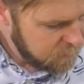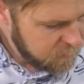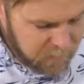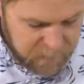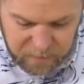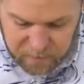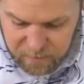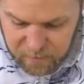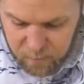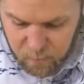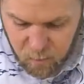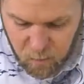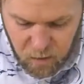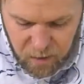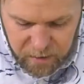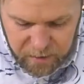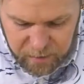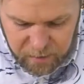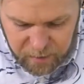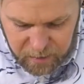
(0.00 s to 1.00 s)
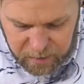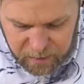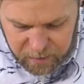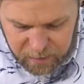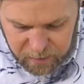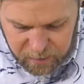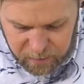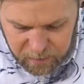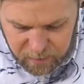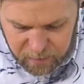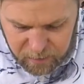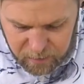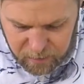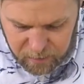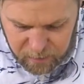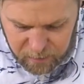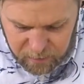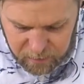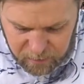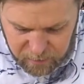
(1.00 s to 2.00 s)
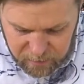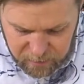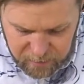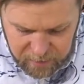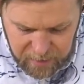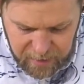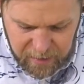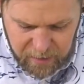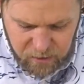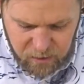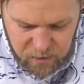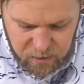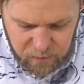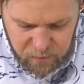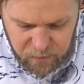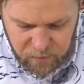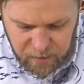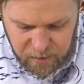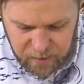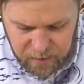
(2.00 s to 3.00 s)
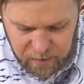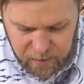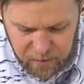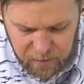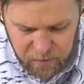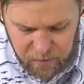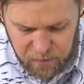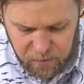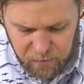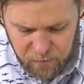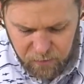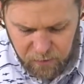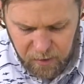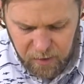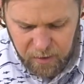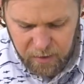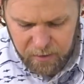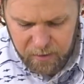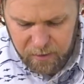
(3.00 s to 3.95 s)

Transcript: Get some water on it and attach it right there to the front